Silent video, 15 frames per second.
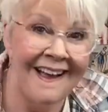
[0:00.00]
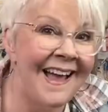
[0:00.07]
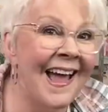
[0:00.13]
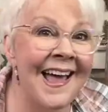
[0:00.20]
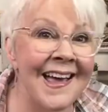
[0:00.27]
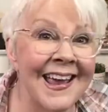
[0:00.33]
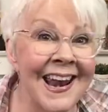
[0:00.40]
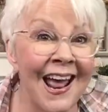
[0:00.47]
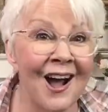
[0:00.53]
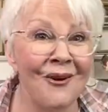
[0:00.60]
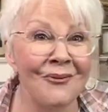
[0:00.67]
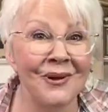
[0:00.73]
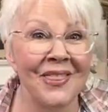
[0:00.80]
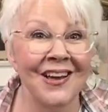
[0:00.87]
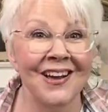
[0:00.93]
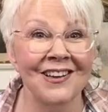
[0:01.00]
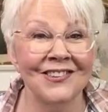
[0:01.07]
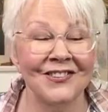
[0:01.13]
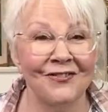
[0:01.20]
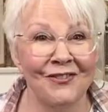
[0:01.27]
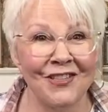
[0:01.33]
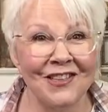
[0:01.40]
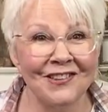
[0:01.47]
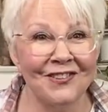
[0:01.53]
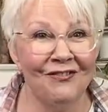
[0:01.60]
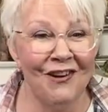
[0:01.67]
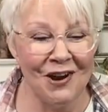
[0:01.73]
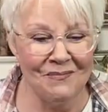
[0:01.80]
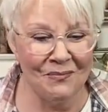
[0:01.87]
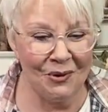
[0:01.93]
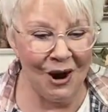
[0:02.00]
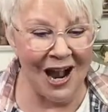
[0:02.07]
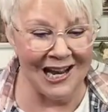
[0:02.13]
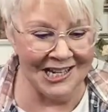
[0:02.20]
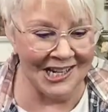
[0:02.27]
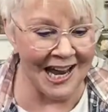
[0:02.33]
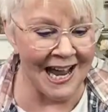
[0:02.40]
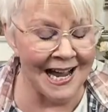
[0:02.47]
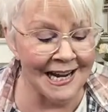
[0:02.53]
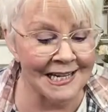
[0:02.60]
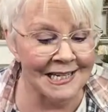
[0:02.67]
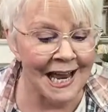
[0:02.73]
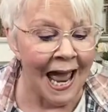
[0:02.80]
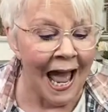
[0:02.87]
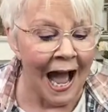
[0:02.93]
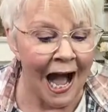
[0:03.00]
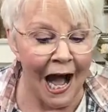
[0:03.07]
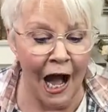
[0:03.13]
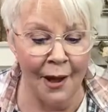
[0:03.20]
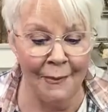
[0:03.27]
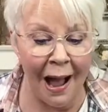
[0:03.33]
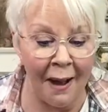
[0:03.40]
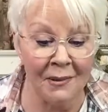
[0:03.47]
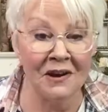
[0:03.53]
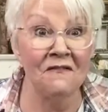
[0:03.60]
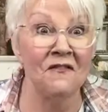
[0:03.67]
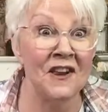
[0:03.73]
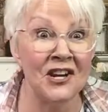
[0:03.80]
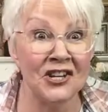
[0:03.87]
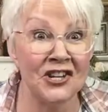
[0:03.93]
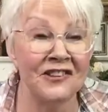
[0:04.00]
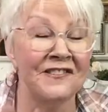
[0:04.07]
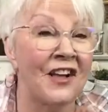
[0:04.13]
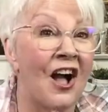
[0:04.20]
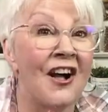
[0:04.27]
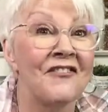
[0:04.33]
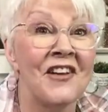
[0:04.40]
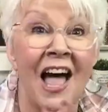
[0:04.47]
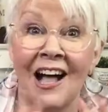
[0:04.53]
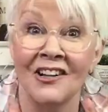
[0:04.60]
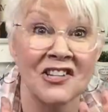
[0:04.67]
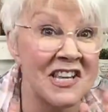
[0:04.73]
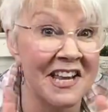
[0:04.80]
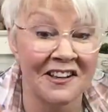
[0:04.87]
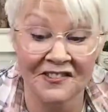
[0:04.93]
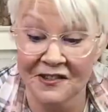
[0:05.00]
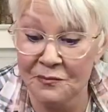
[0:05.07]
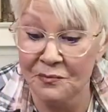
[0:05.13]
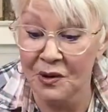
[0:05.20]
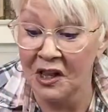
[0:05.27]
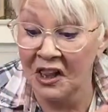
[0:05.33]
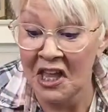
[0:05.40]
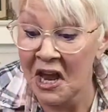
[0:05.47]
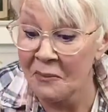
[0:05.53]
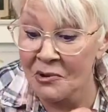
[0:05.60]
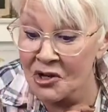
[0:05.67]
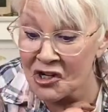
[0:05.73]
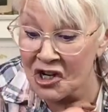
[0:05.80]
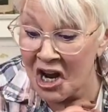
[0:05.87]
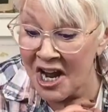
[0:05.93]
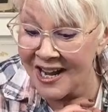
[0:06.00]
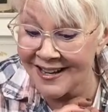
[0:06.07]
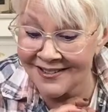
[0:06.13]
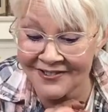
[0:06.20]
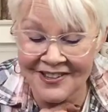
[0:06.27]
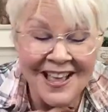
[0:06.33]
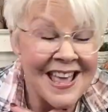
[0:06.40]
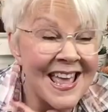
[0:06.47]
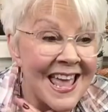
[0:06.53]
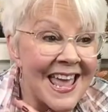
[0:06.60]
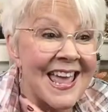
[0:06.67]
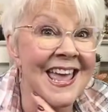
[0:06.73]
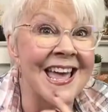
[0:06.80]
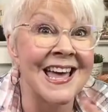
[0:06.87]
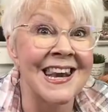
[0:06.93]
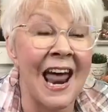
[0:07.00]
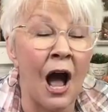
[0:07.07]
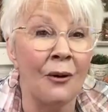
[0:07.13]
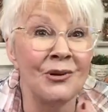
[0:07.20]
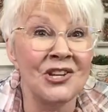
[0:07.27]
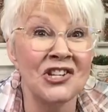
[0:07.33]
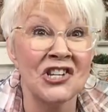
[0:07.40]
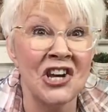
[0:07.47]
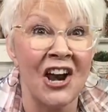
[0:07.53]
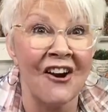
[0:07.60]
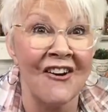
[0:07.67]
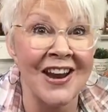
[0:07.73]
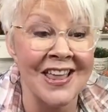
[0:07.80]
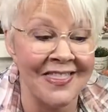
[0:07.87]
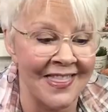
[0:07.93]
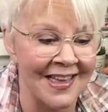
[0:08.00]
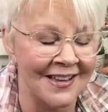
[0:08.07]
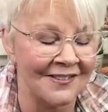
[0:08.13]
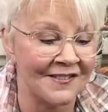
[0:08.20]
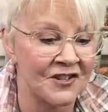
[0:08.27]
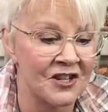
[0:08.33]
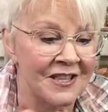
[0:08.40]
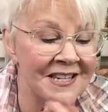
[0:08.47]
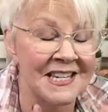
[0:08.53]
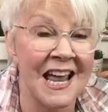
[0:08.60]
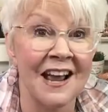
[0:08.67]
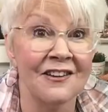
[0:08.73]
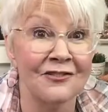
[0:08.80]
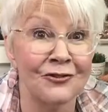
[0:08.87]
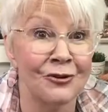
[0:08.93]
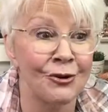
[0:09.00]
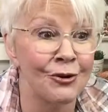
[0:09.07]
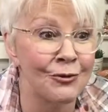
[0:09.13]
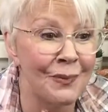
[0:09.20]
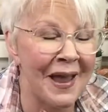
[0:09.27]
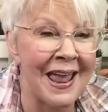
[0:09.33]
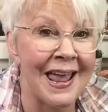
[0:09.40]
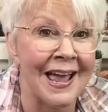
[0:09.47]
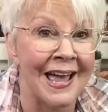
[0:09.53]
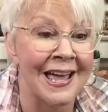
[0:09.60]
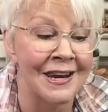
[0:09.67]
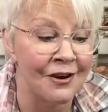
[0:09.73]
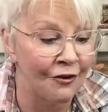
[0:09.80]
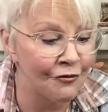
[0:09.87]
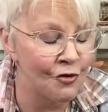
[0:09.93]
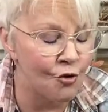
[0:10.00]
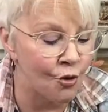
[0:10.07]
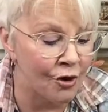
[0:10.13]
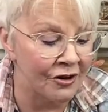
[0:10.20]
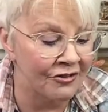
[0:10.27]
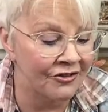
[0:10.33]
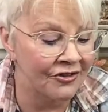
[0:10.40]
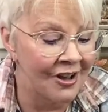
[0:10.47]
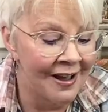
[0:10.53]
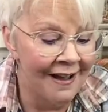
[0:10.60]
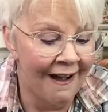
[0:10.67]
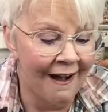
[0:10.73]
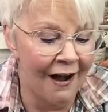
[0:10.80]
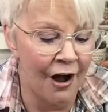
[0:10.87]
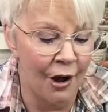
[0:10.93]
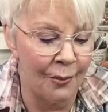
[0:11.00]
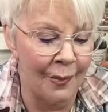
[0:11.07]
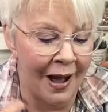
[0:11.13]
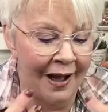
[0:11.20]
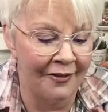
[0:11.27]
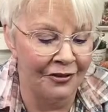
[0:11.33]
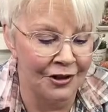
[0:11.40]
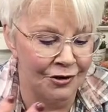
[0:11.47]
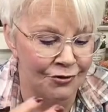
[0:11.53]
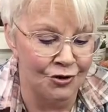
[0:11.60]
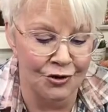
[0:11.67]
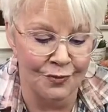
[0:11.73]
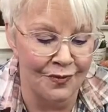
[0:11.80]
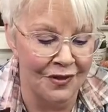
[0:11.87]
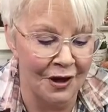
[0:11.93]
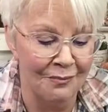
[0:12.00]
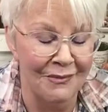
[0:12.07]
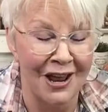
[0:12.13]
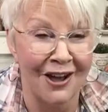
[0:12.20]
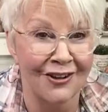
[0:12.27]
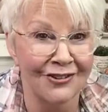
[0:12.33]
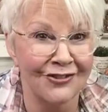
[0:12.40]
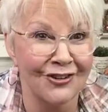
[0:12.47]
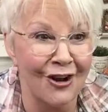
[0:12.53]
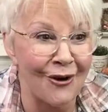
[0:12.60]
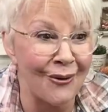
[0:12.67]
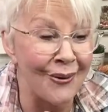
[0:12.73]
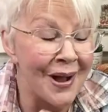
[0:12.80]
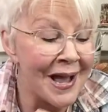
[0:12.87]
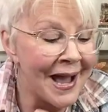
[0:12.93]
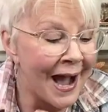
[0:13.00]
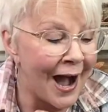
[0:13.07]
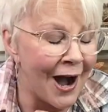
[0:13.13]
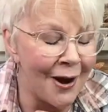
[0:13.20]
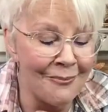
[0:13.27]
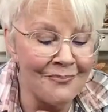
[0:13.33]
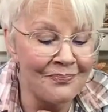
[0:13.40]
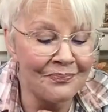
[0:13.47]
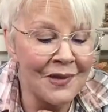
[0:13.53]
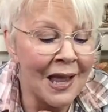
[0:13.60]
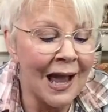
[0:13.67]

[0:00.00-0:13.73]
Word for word: hanging out with us for this fun project. Um, I'm going to finish this off. I'll take some glamour shots and I'll be sharing this to the text group and, of course, um, on the YouTube thumbnail. So um,